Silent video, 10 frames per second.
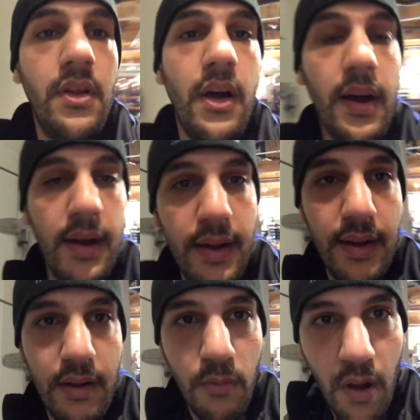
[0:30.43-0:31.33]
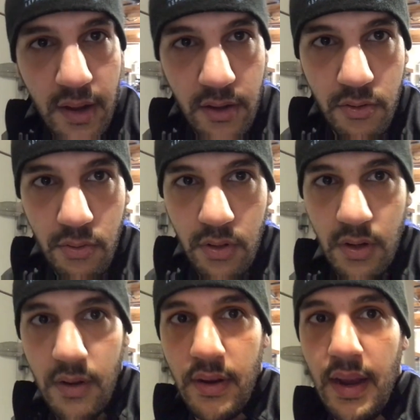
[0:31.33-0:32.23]
walk-in
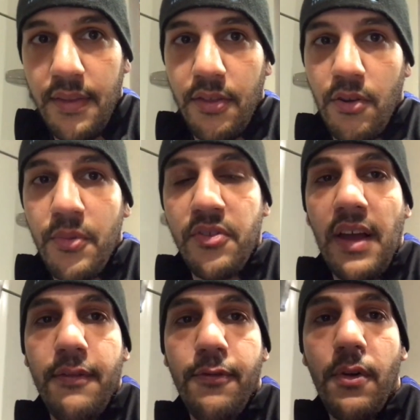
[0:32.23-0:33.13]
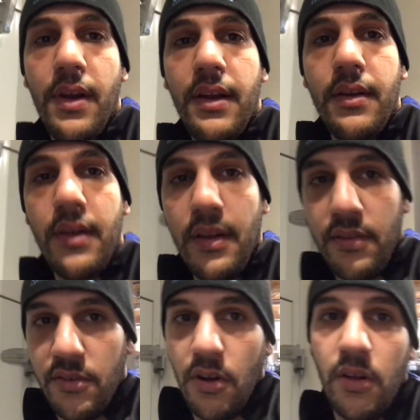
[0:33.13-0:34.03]
cooler and the thermostat for it
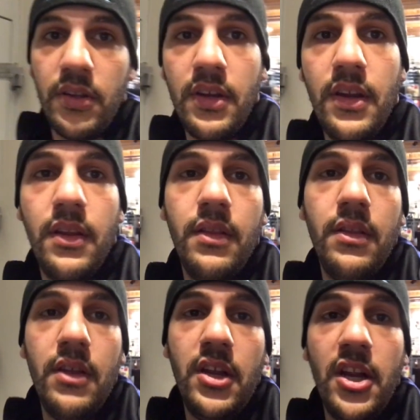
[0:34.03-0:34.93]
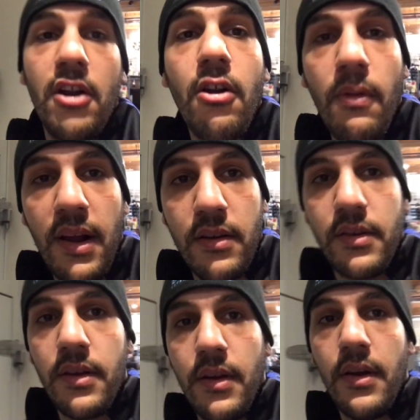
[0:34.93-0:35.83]
installed it in the
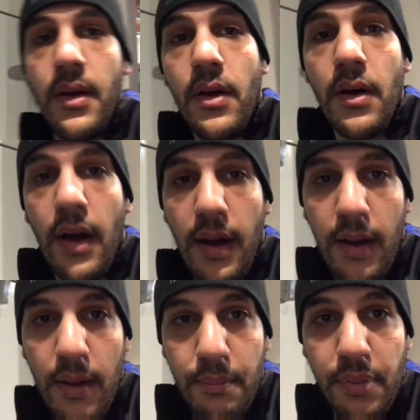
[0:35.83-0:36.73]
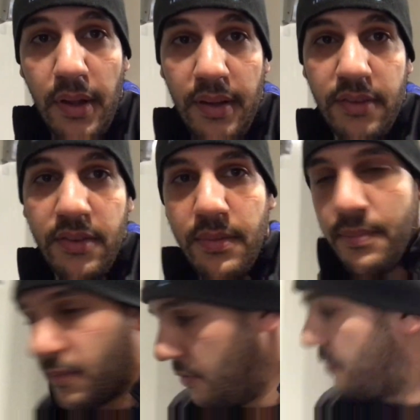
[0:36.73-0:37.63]
incorrect place.
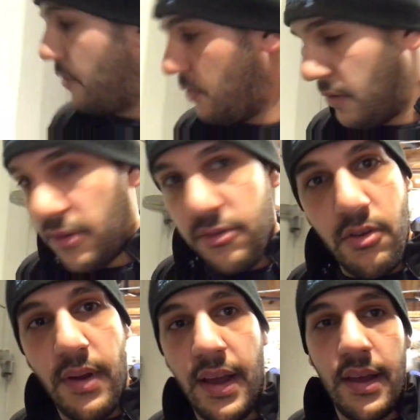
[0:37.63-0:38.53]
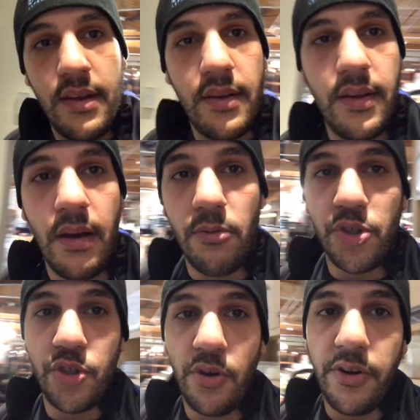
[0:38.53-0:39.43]
So let's go ahead. I'm going to
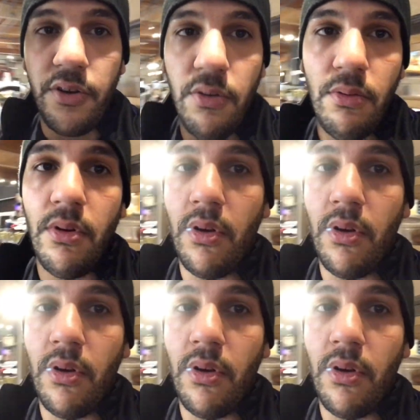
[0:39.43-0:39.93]
show you